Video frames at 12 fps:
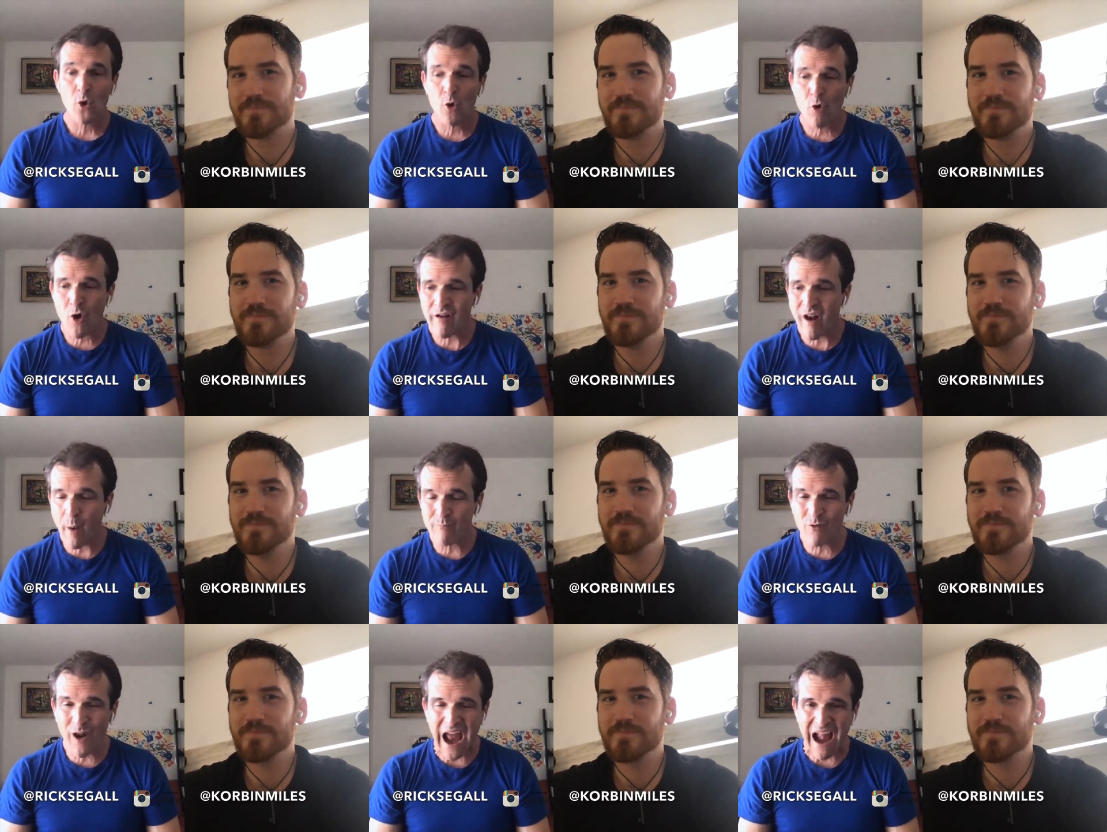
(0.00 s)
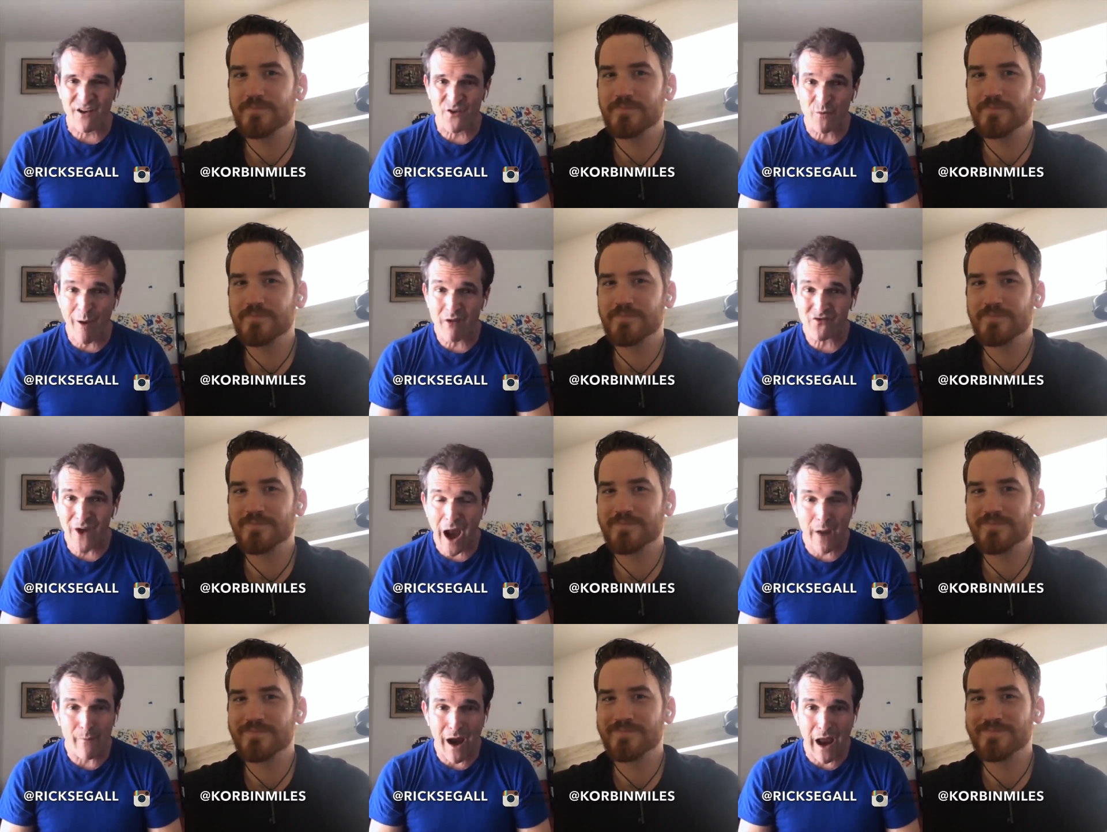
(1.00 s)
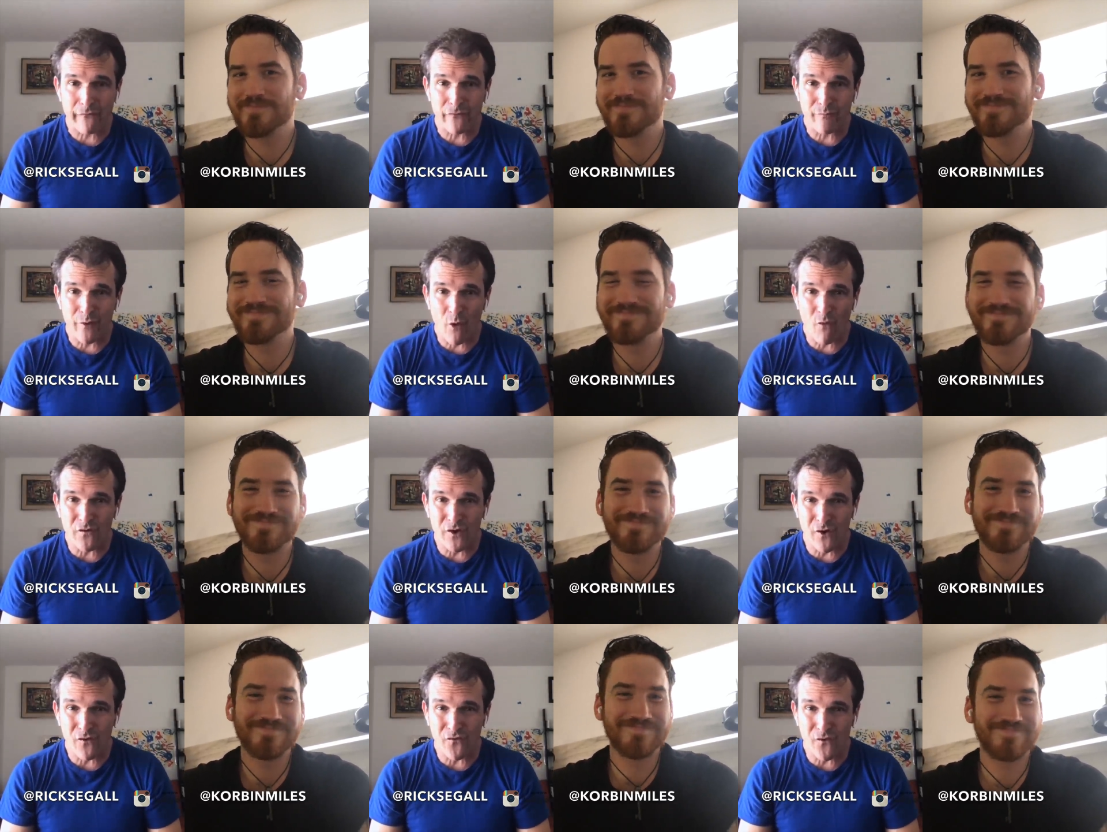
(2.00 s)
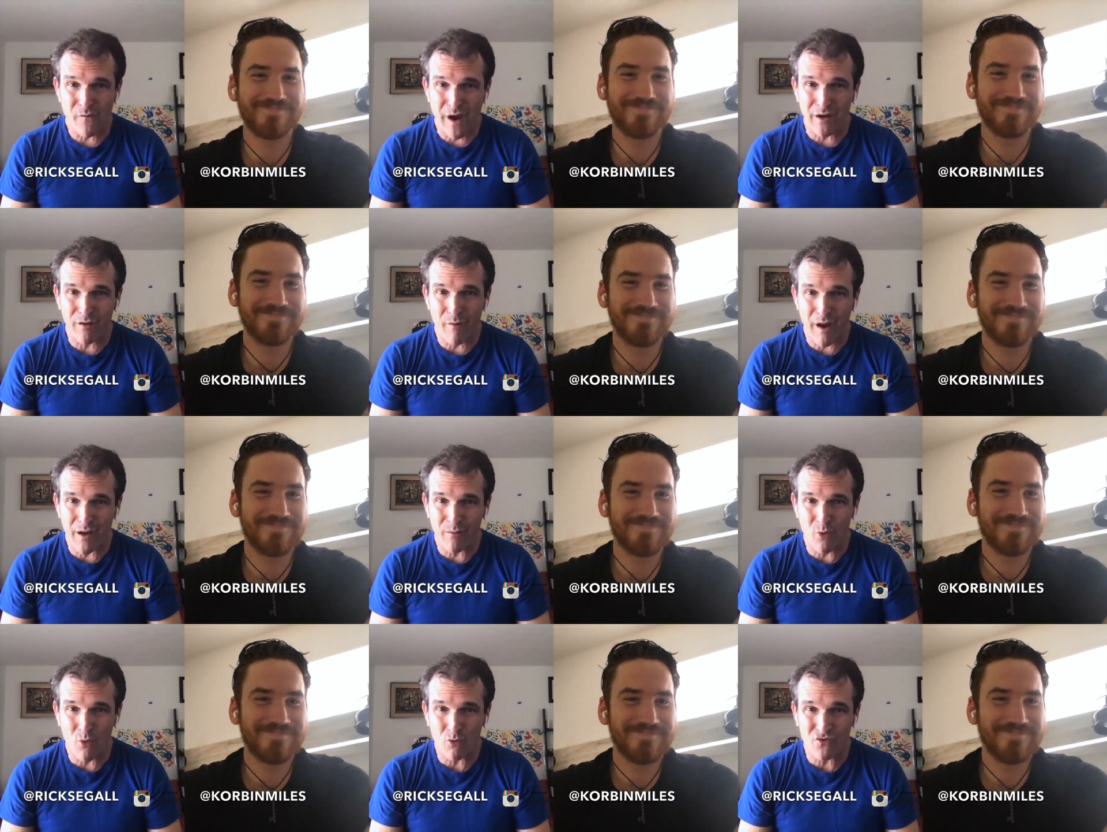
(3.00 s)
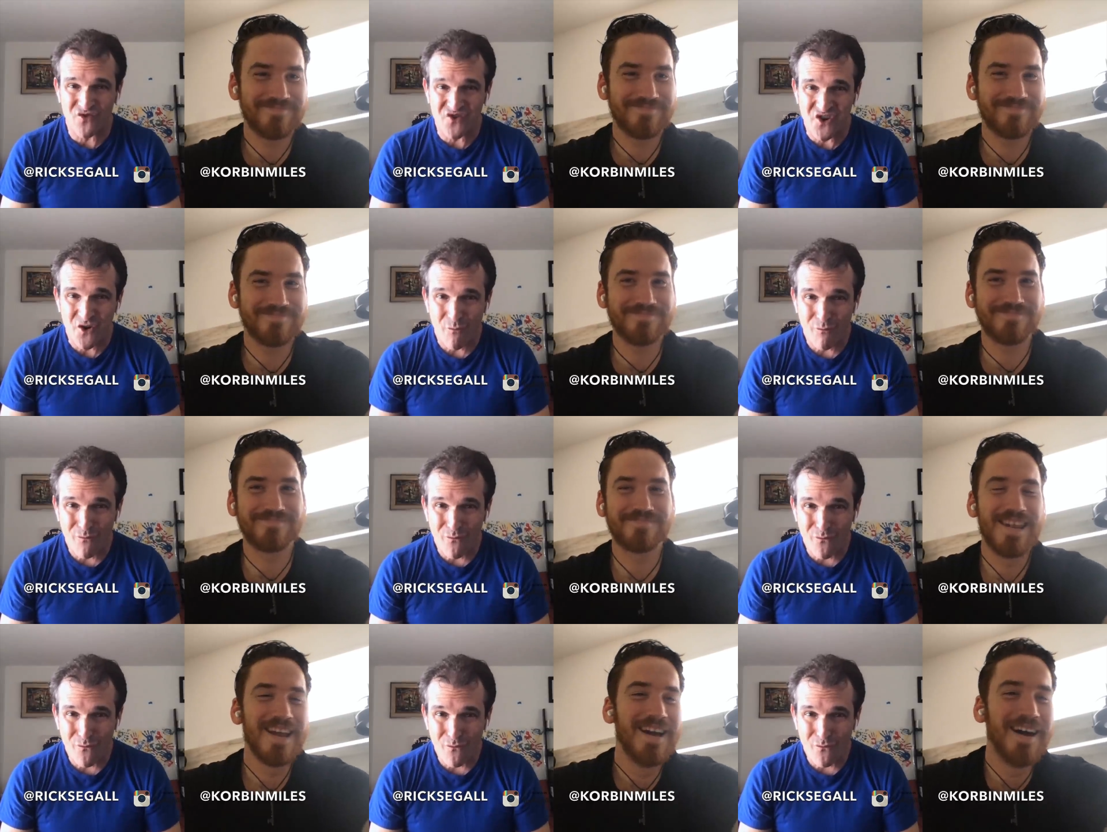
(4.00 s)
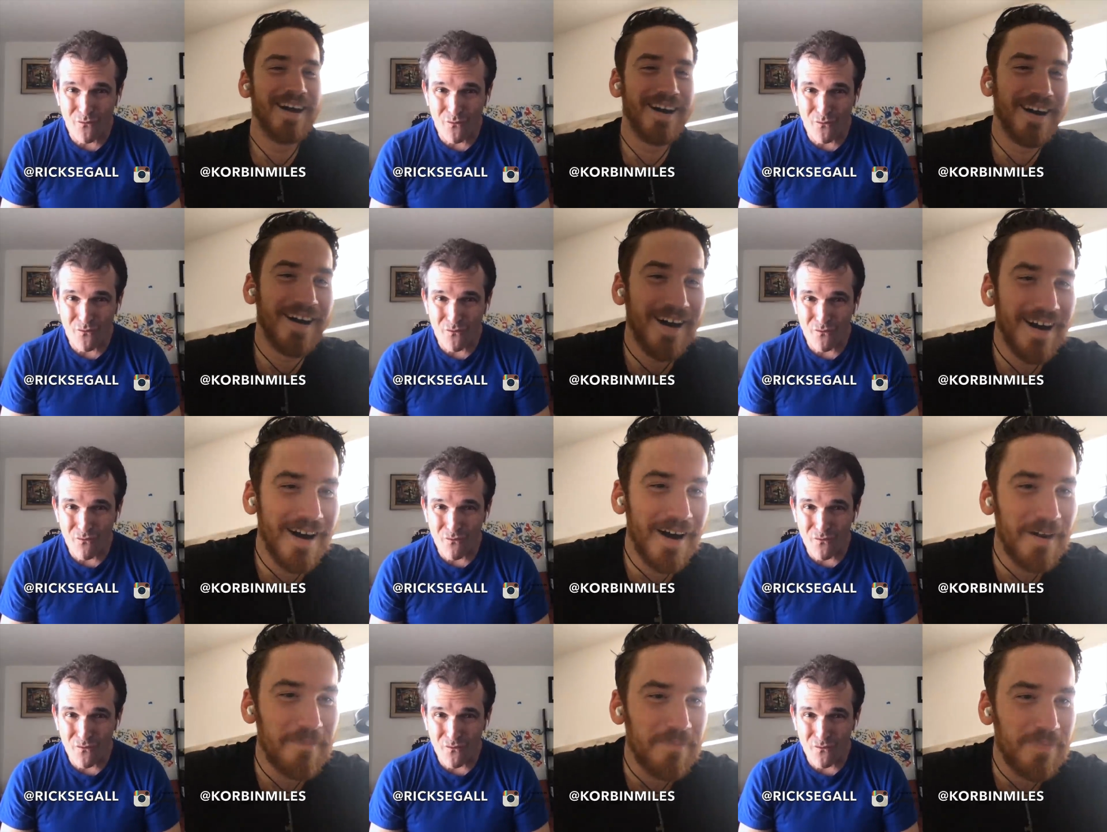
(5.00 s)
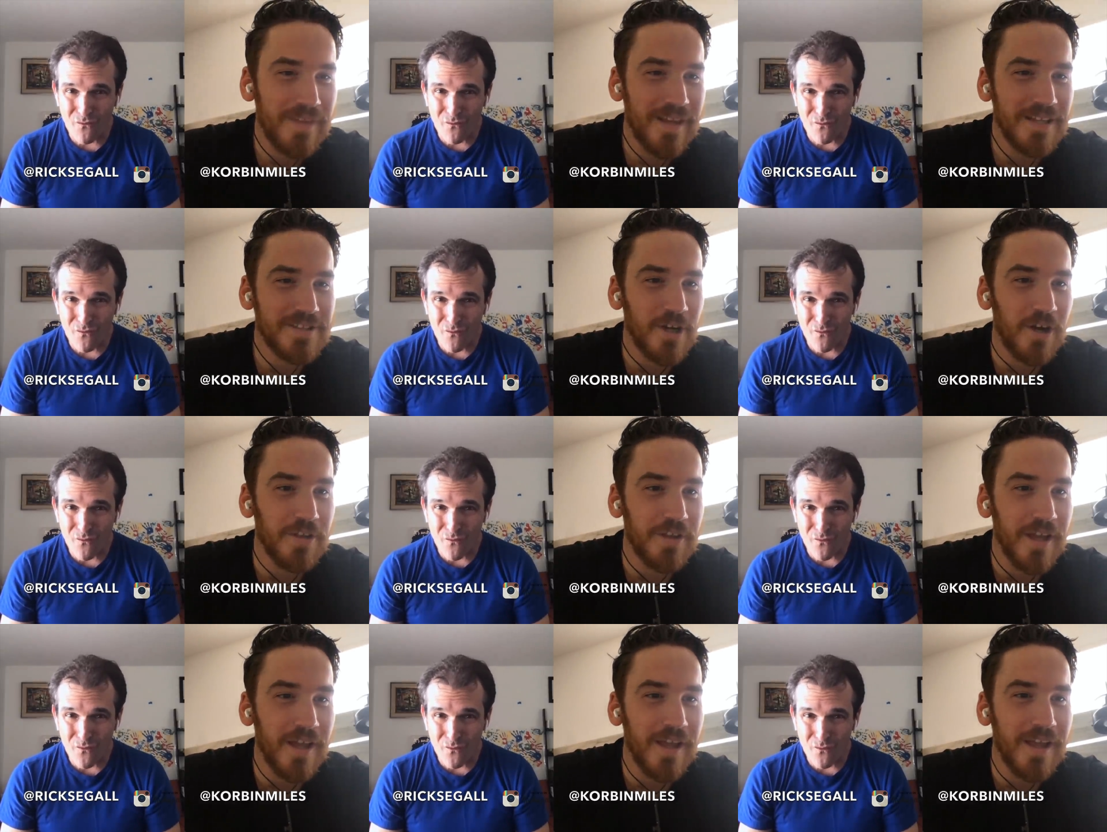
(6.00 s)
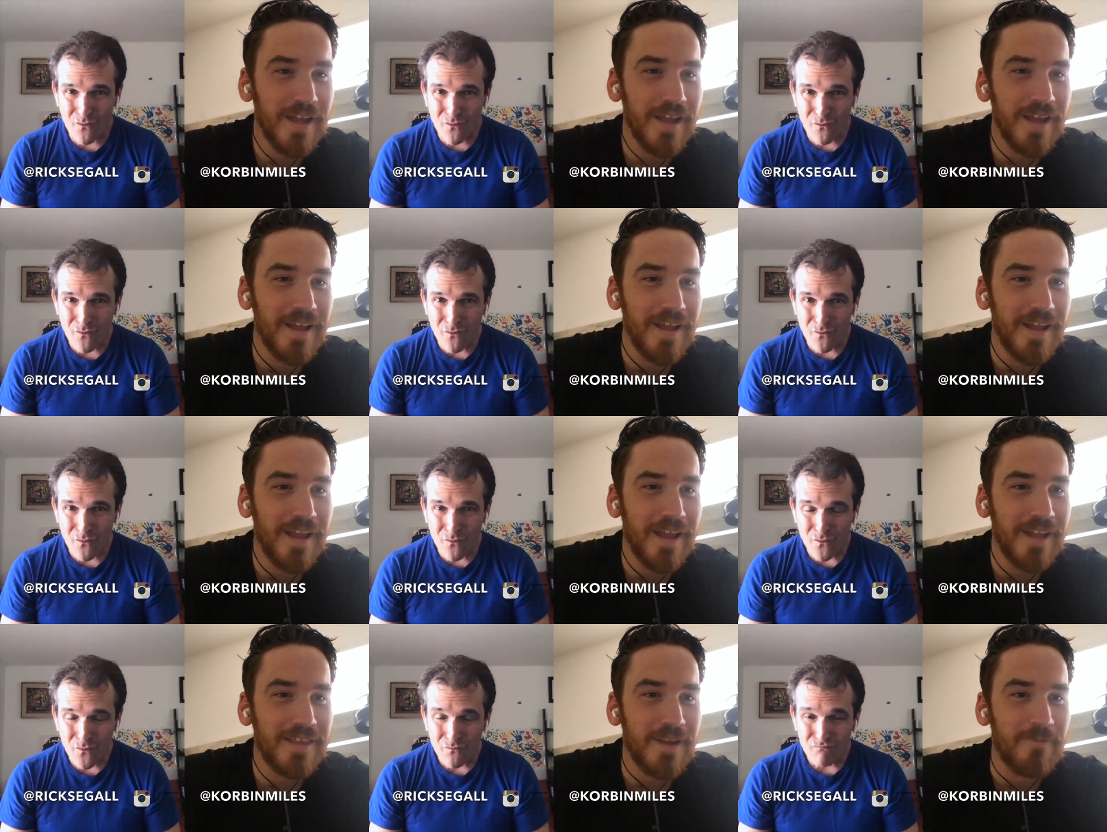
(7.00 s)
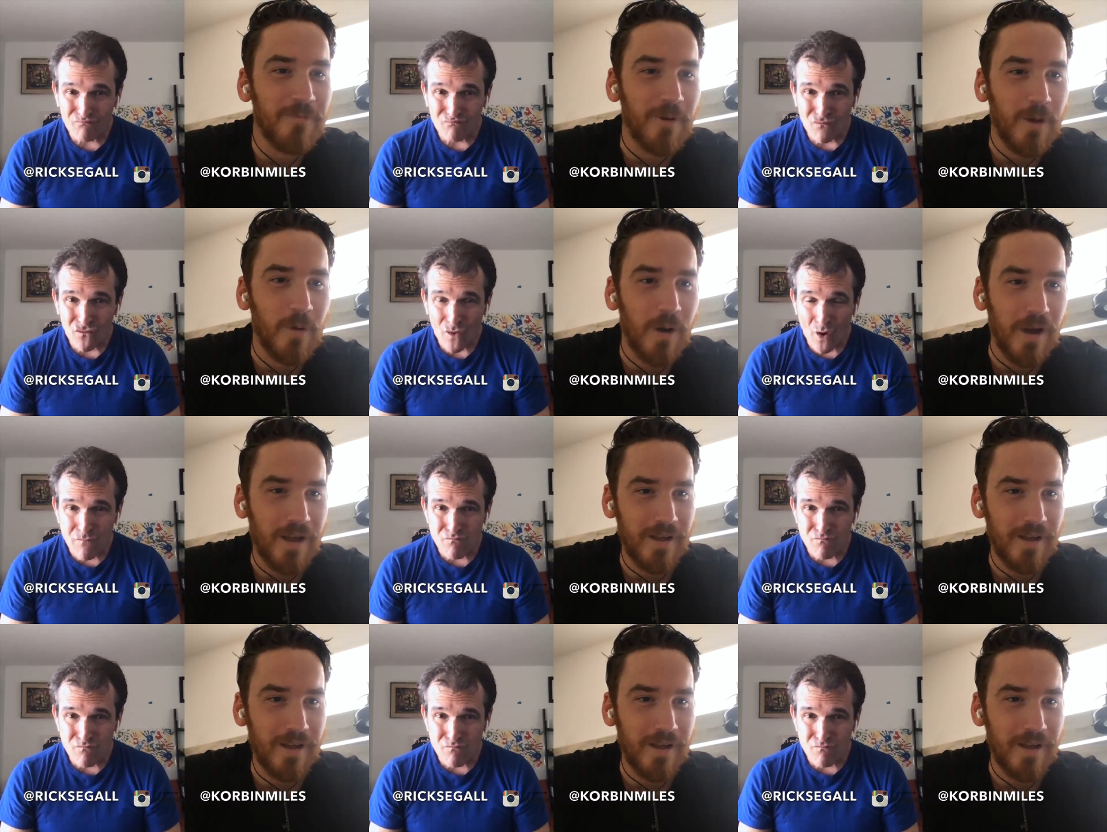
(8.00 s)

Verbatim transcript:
Speaker 1: Good, I'm glad. It's about time. I haven't been over here for many, many moons. Um, it's called Ittefaq.